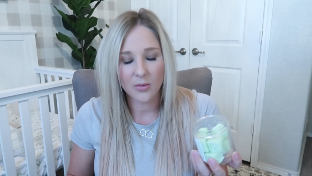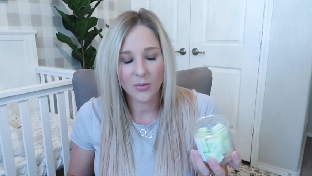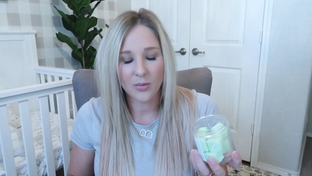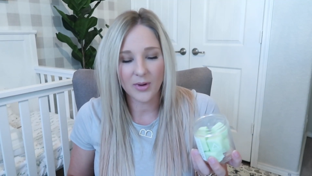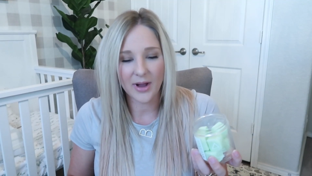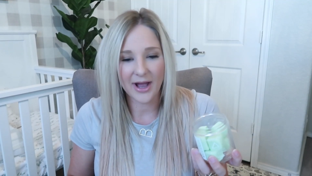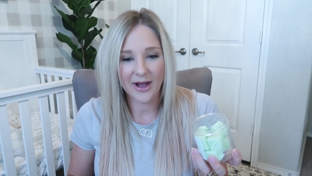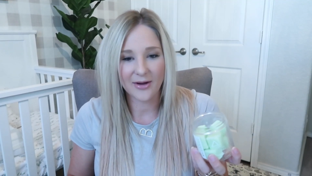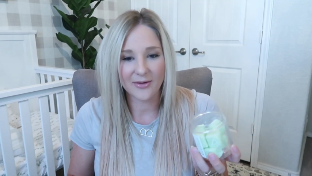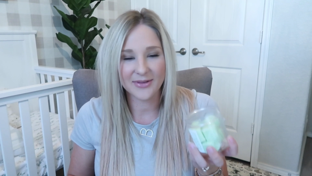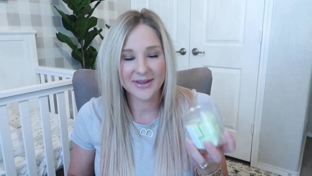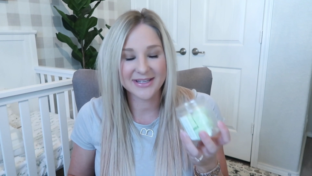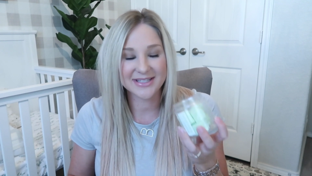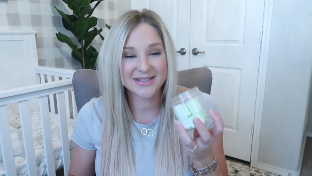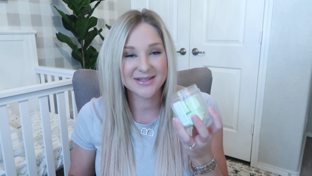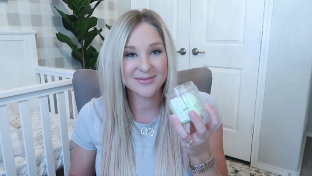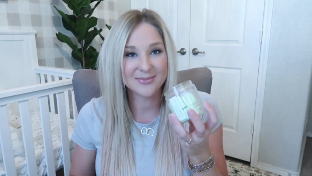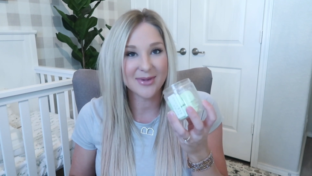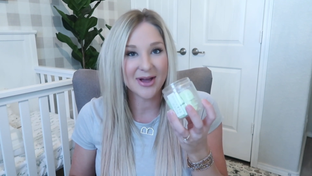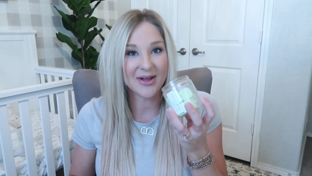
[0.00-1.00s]
Wow, they
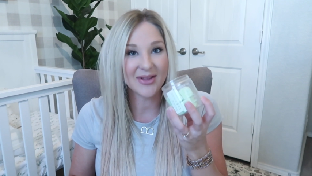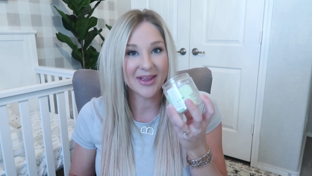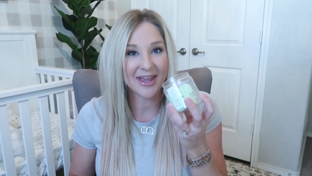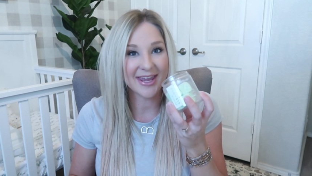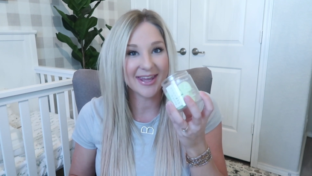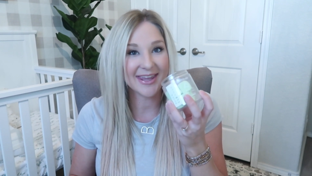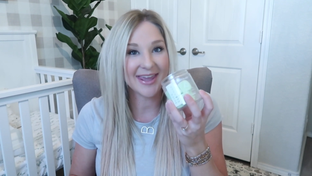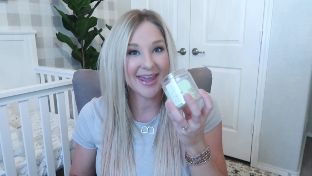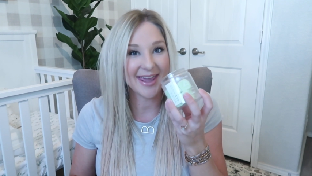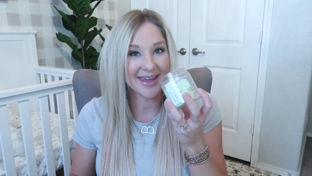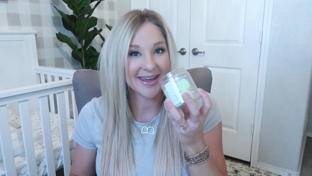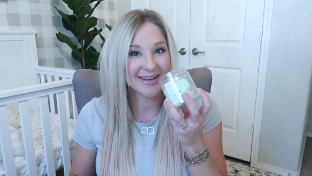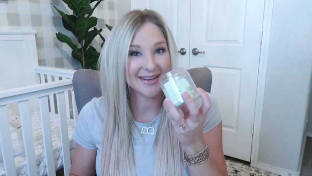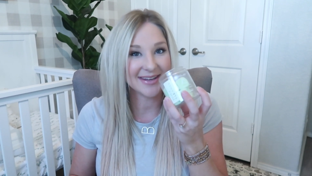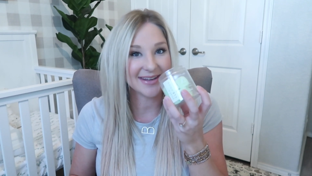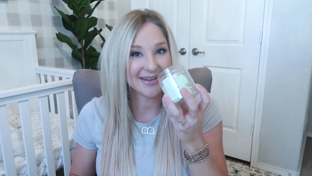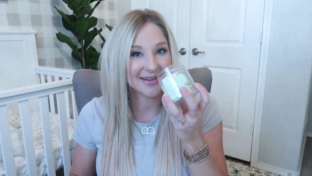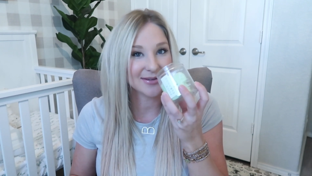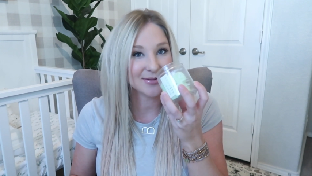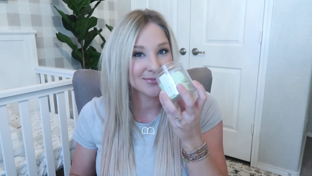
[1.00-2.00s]
smell like
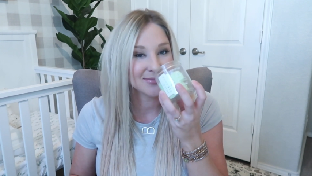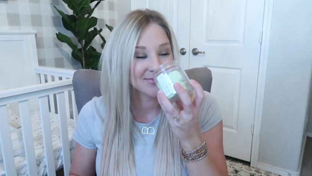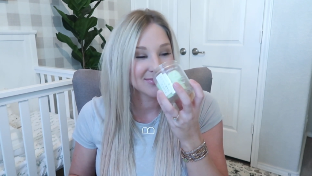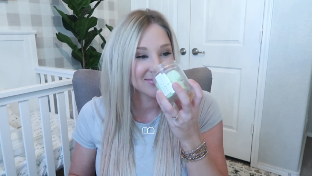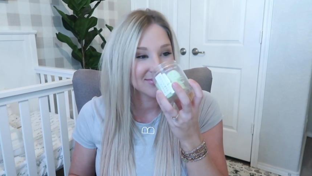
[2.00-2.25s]
candy.